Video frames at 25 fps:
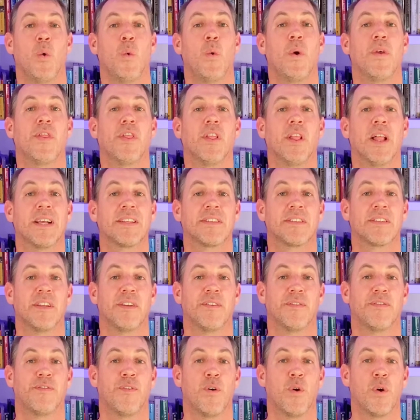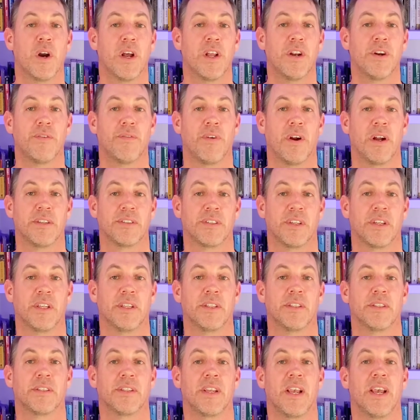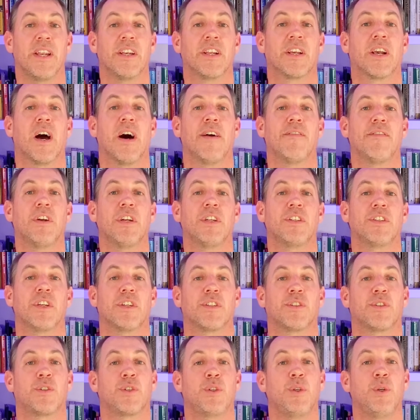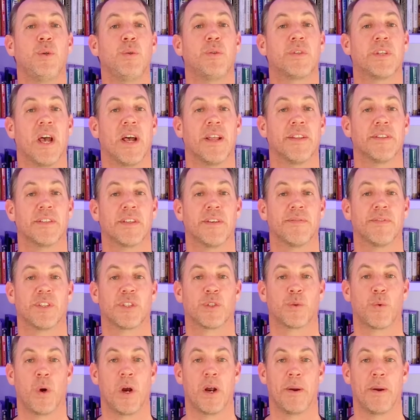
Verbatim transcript: with less than 400 residents and covering just 0.2 square